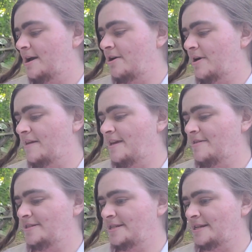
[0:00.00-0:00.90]
Oh, I think
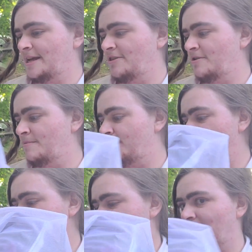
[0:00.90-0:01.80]
this is another
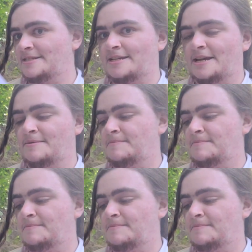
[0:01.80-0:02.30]
mini skein set.